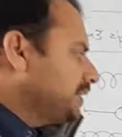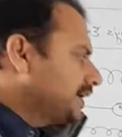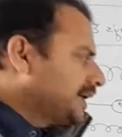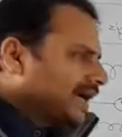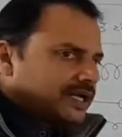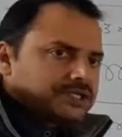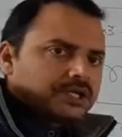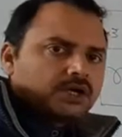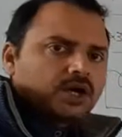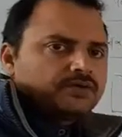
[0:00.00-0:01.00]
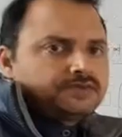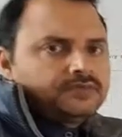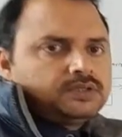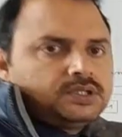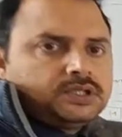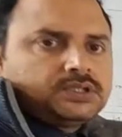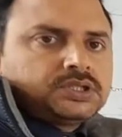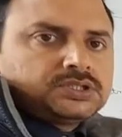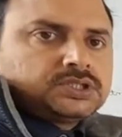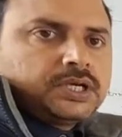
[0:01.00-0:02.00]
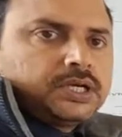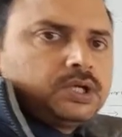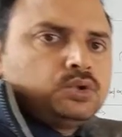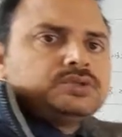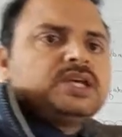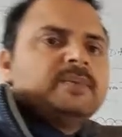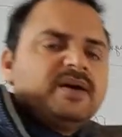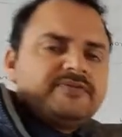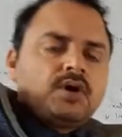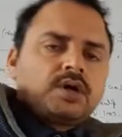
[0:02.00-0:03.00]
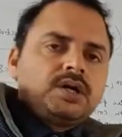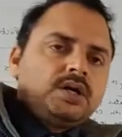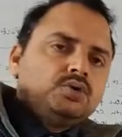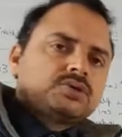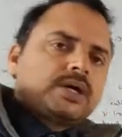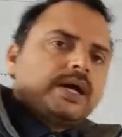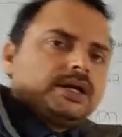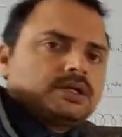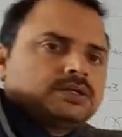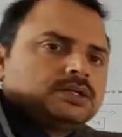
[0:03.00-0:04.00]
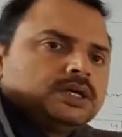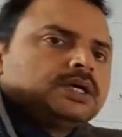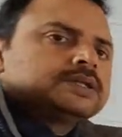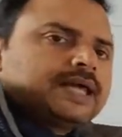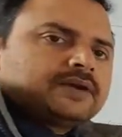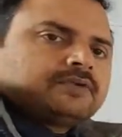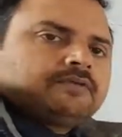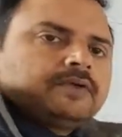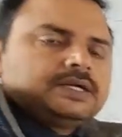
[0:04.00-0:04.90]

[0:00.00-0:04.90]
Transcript: the direction of this induced EMF or induced current. That we will